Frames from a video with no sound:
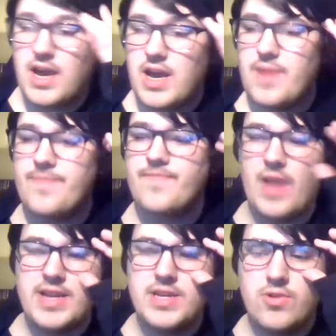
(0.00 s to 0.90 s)

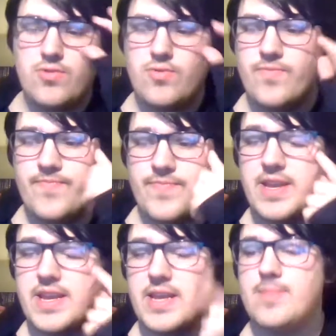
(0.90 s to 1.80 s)
I do
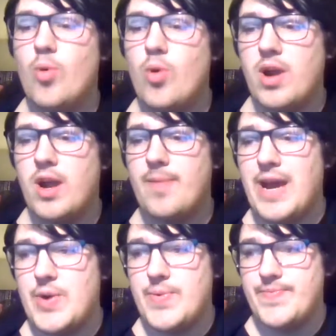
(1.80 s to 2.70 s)
think it's more
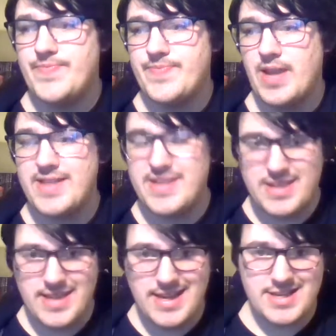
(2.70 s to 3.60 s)
about I
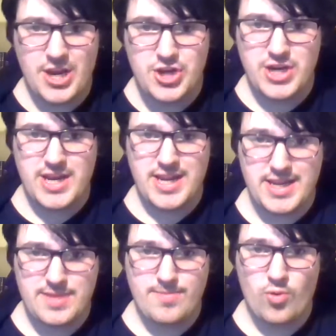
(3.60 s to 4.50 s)
think the extension
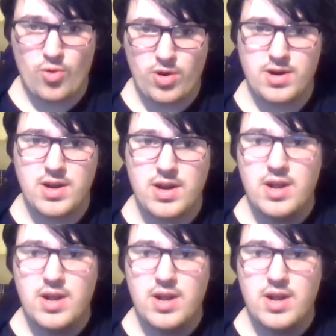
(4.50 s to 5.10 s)
is more